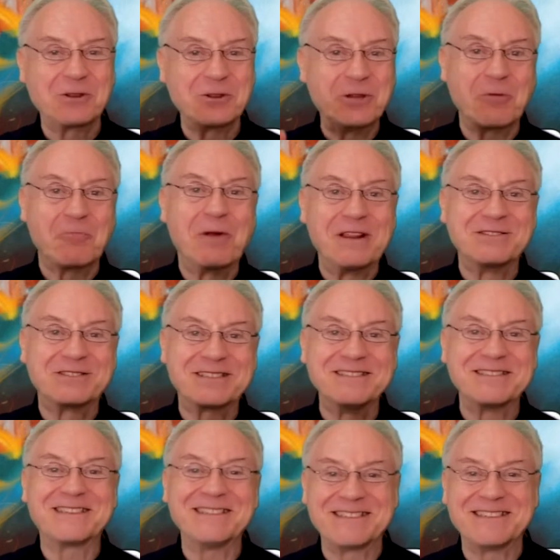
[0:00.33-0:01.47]
Dear brothers and
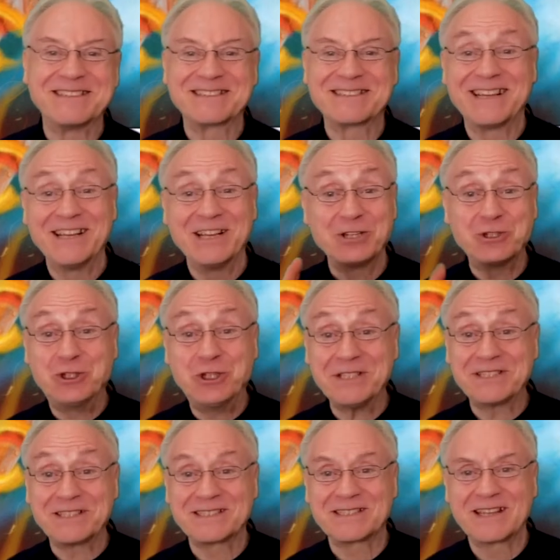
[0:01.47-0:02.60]
sisters,
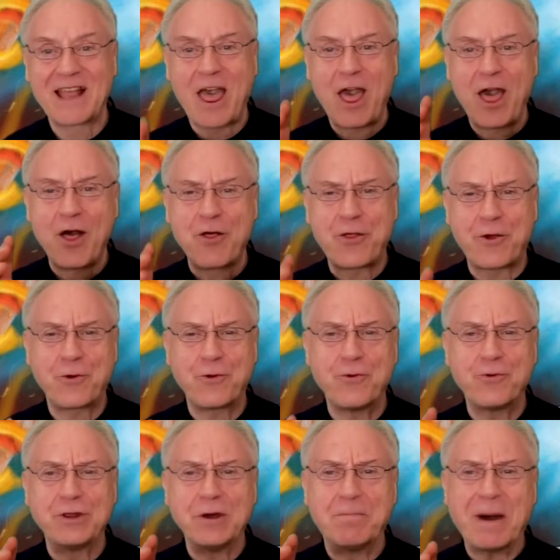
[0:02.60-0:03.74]
Jesus,
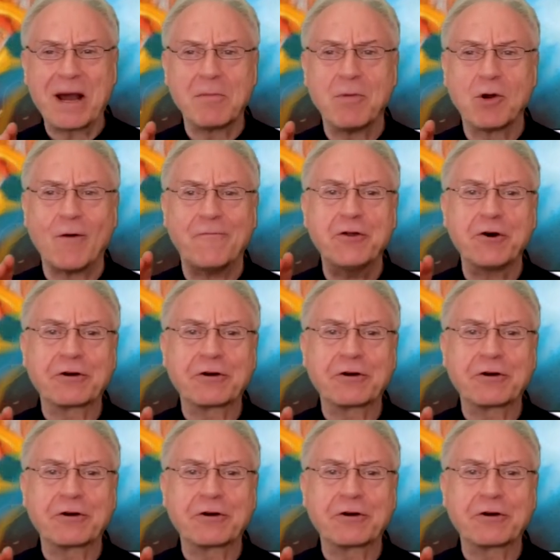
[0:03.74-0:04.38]
through the parable of the